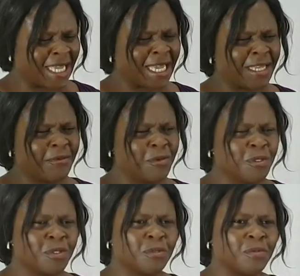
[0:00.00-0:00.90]
I
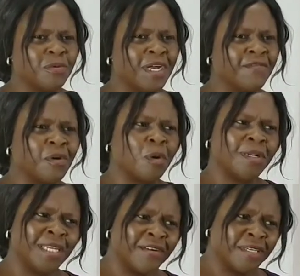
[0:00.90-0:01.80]
want to have a
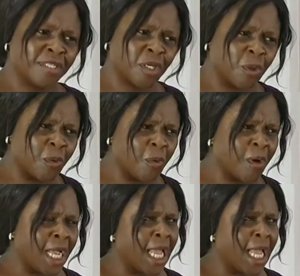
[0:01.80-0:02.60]
culinary school.